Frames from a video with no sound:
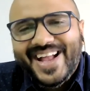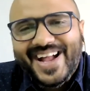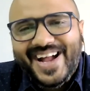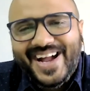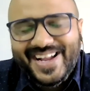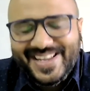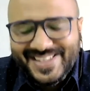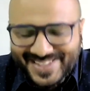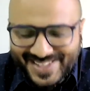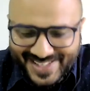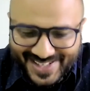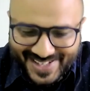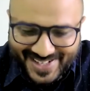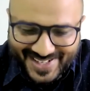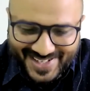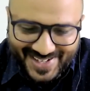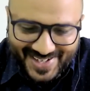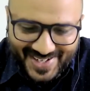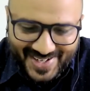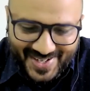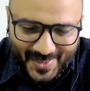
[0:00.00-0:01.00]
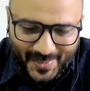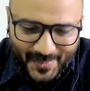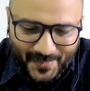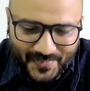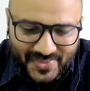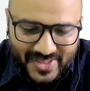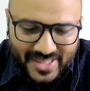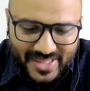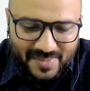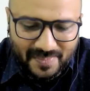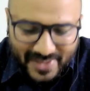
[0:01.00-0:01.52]
I think
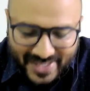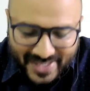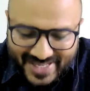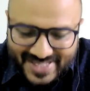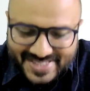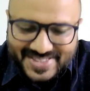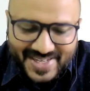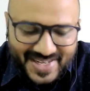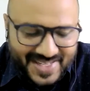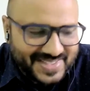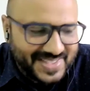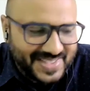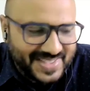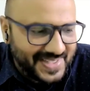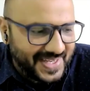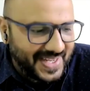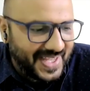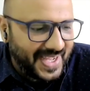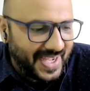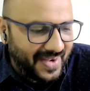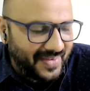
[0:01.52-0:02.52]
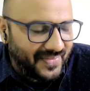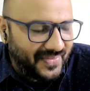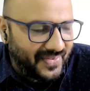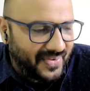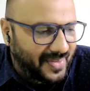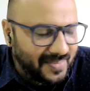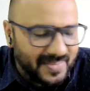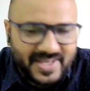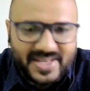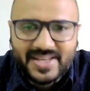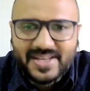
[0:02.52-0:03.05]
the biggest lesson
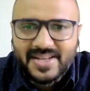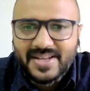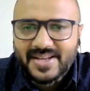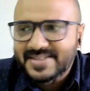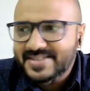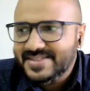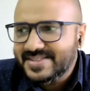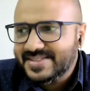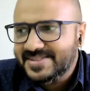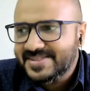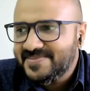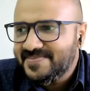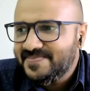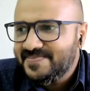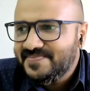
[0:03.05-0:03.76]
for me is,